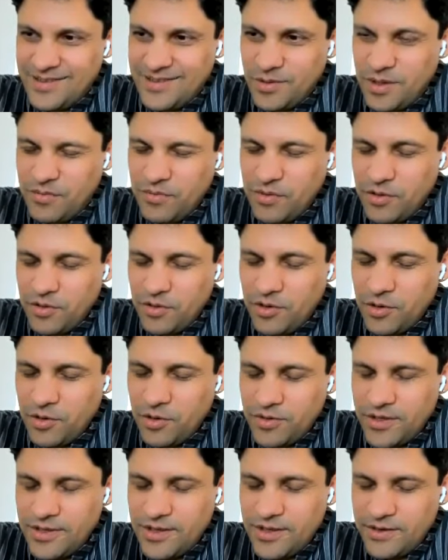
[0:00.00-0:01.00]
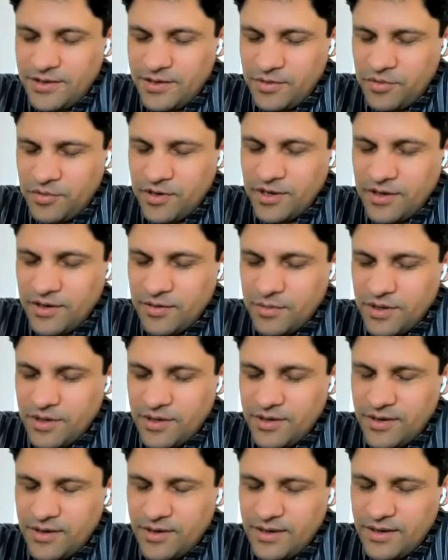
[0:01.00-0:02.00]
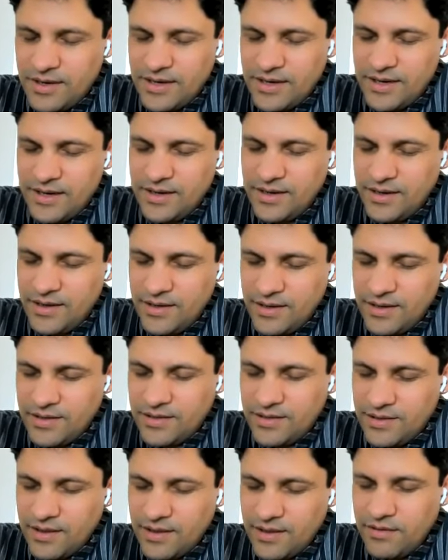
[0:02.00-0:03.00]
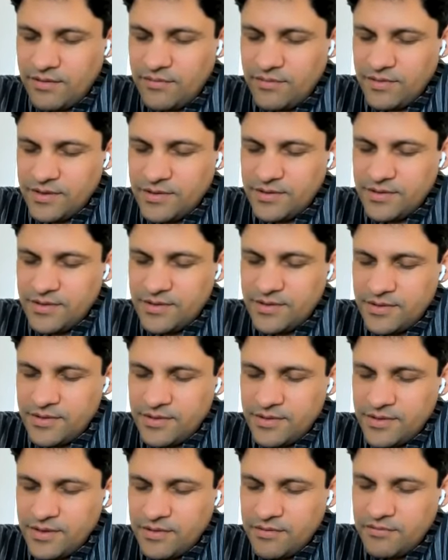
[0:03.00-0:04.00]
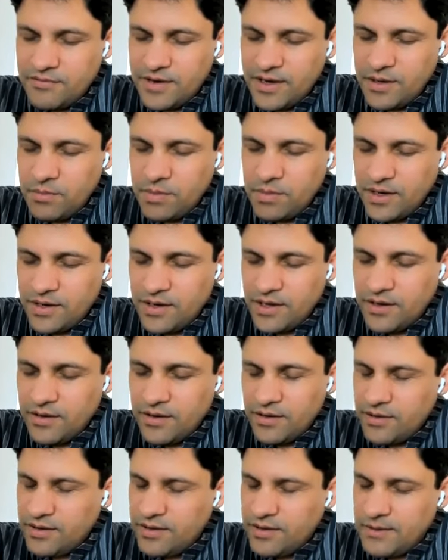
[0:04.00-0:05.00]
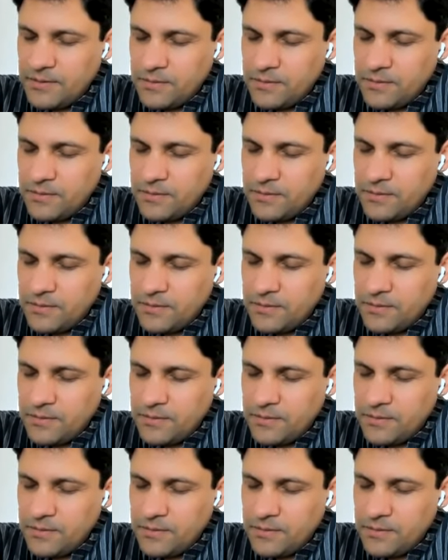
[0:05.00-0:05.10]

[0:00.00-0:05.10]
So even to know that there is a predicament itself is a very big deal.